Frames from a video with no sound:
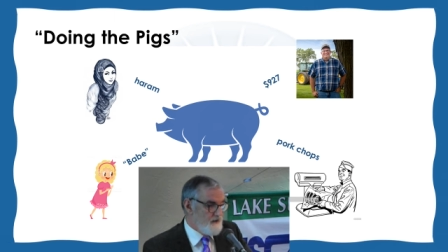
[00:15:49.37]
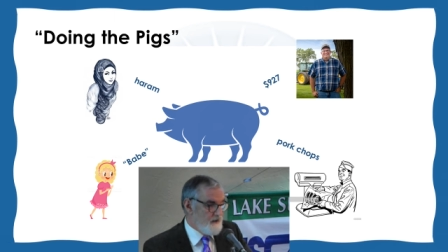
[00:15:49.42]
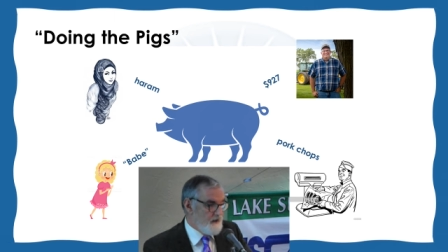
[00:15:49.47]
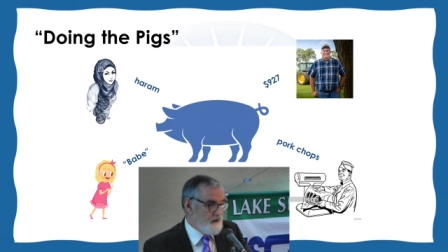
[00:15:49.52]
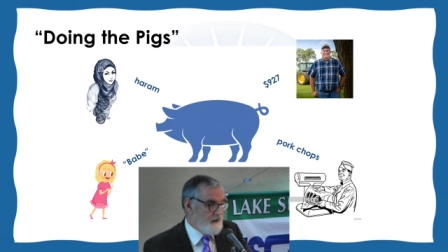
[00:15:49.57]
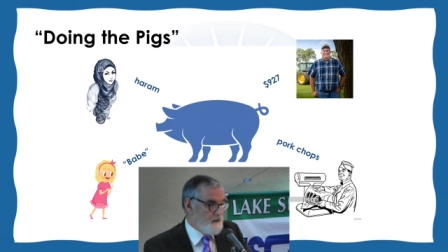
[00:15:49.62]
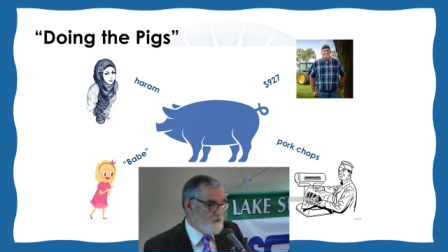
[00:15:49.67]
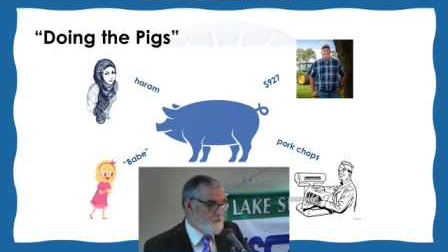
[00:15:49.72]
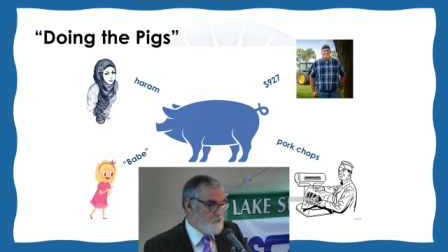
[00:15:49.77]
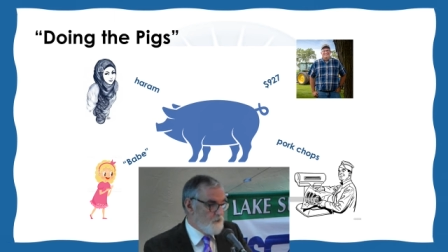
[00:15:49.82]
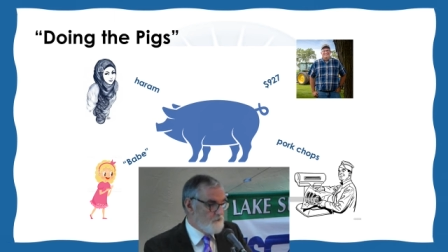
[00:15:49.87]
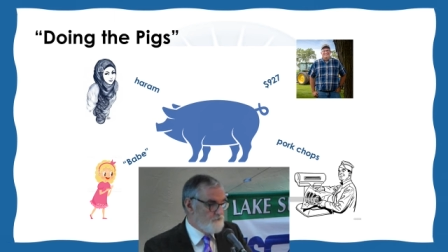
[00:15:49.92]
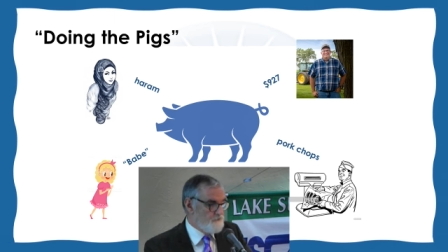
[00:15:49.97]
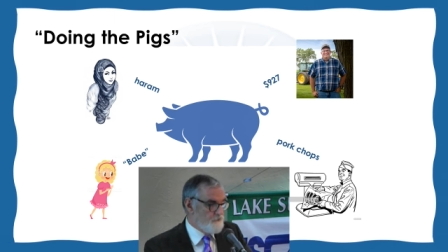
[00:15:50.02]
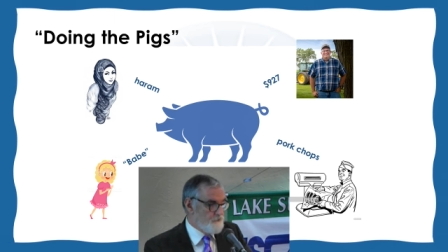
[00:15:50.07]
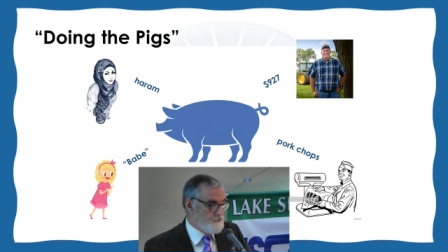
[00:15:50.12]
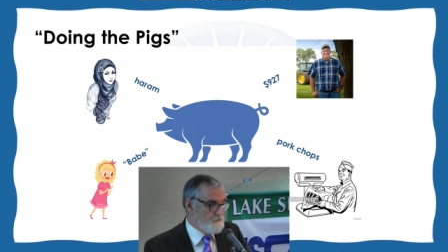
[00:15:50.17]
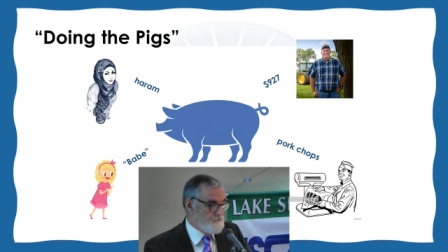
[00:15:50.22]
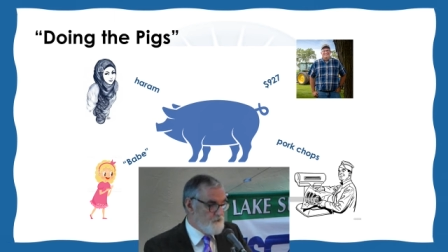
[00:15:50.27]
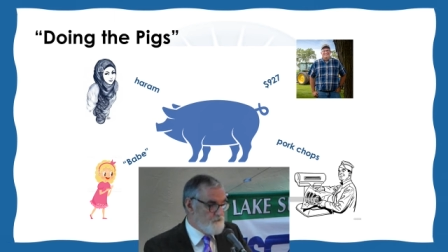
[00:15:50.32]
Uh, what if
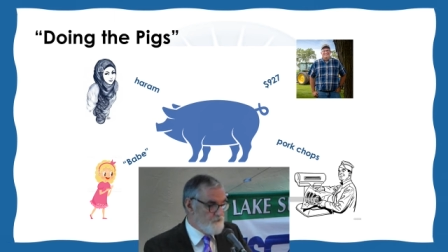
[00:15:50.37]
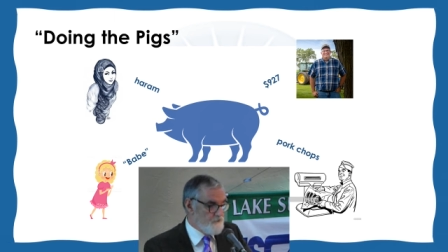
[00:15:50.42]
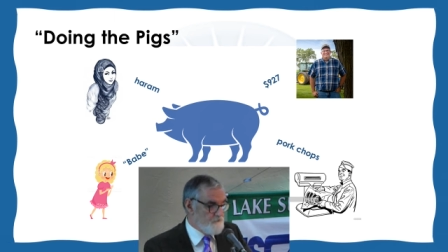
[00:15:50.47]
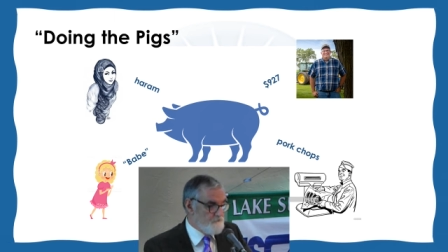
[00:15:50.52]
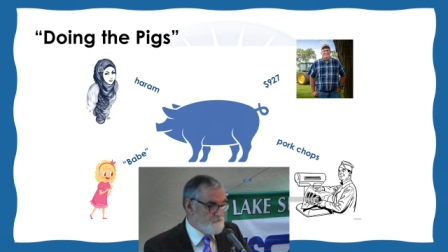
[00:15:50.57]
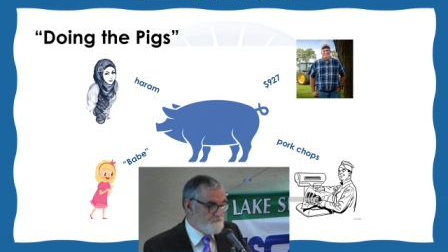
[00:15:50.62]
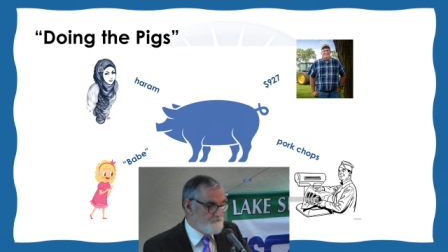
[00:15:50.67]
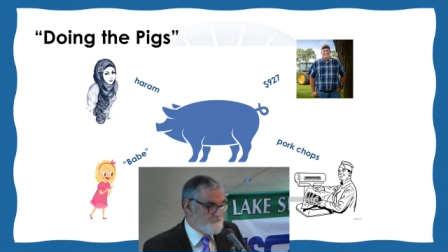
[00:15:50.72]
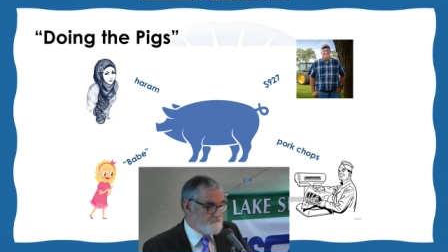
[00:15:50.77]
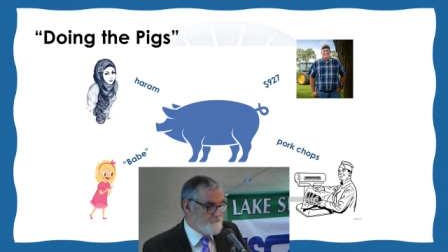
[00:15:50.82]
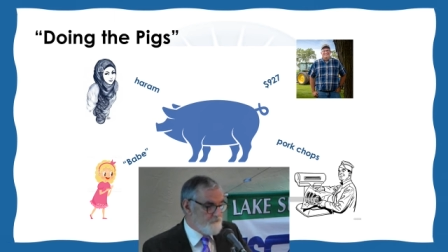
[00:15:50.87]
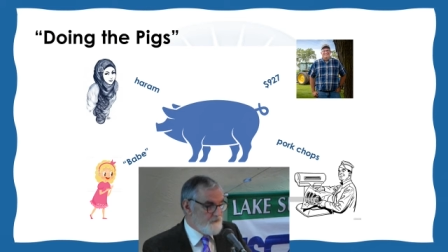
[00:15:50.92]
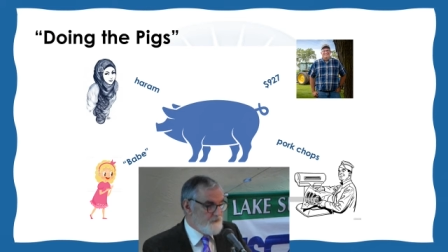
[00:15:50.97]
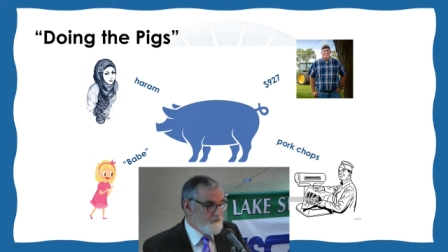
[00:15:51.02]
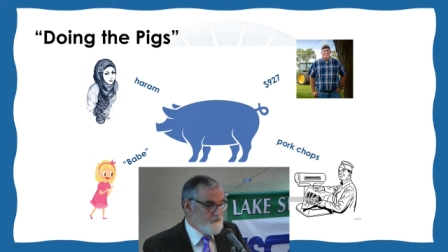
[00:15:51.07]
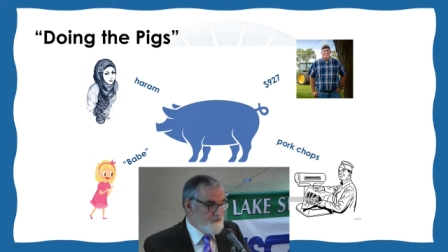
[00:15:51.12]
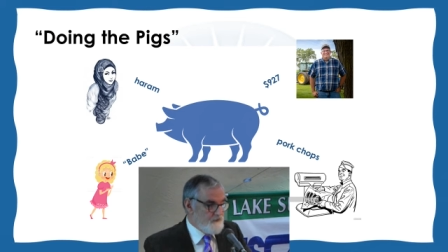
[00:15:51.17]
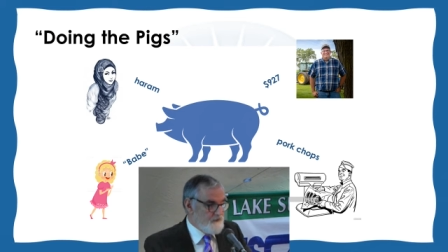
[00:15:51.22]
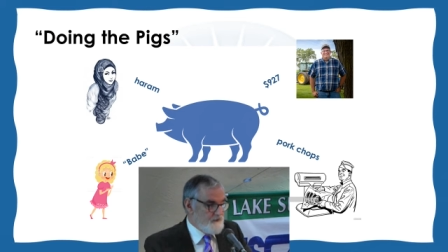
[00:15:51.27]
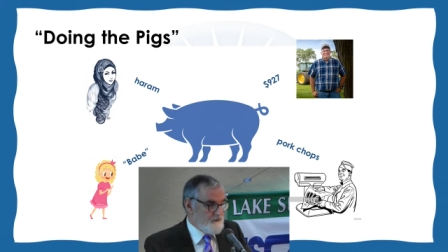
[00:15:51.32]
you're a Muslim?
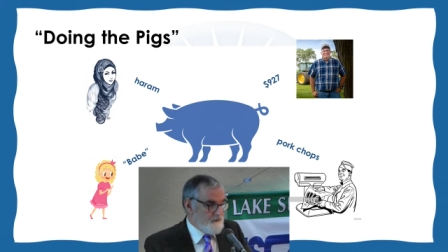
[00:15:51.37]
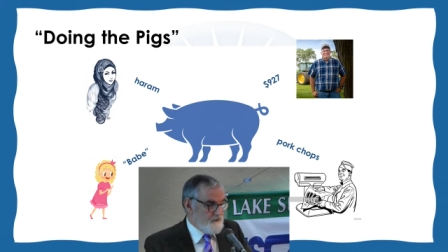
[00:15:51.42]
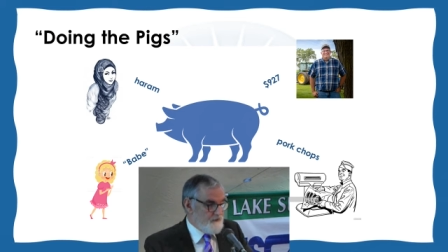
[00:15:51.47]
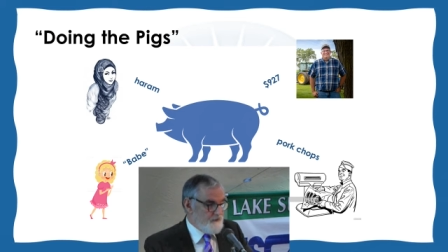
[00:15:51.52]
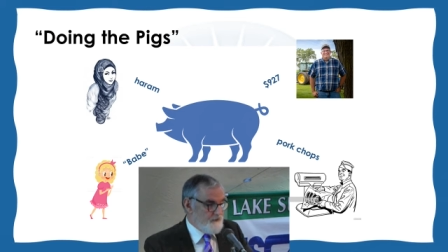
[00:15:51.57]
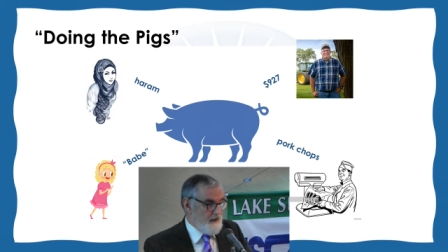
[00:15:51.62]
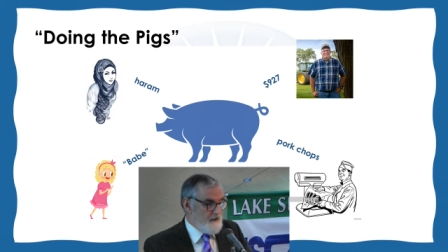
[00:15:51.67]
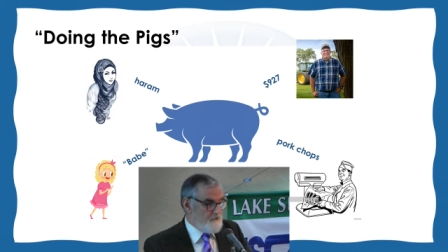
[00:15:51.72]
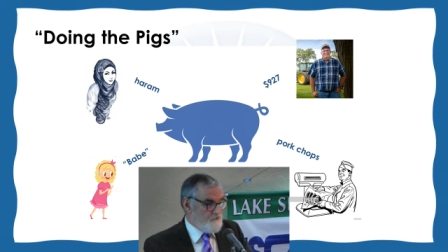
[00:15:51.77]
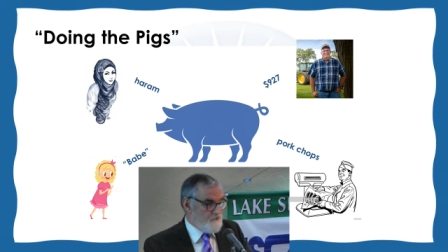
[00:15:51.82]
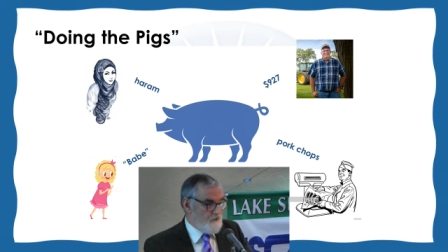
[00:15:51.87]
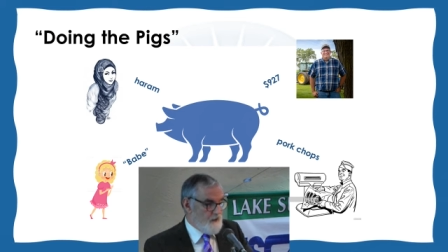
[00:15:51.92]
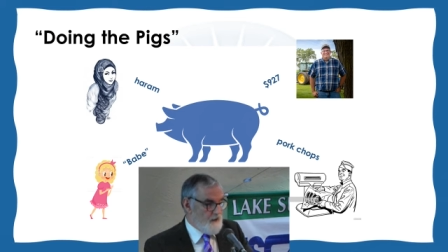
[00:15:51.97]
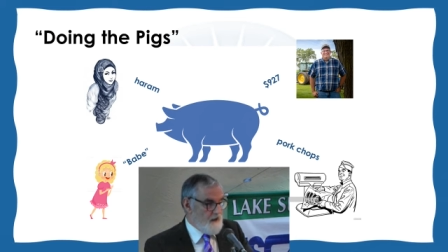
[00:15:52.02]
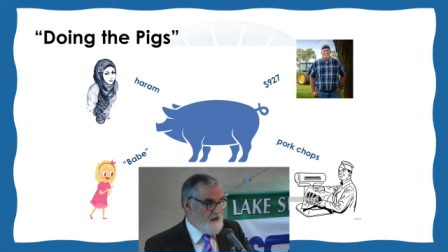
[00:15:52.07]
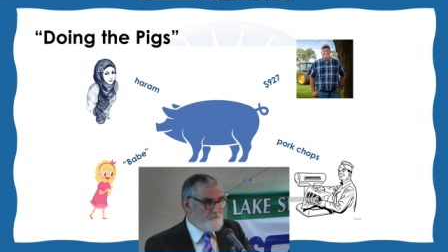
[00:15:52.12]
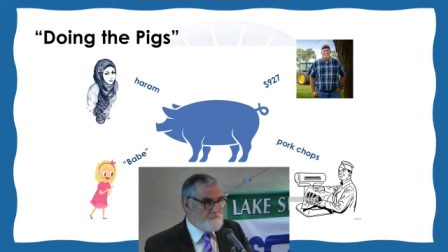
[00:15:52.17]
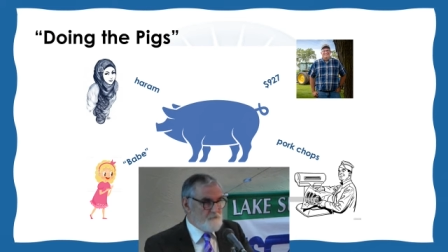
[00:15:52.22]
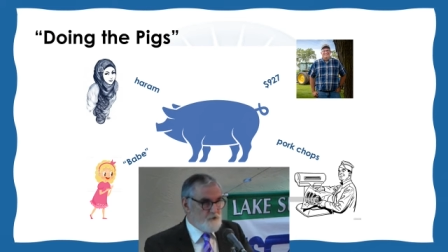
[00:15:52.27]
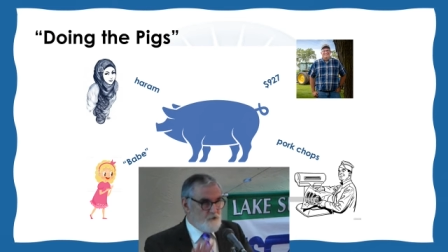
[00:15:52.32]
That's
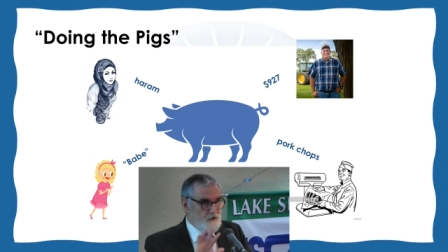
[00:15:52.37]
haram.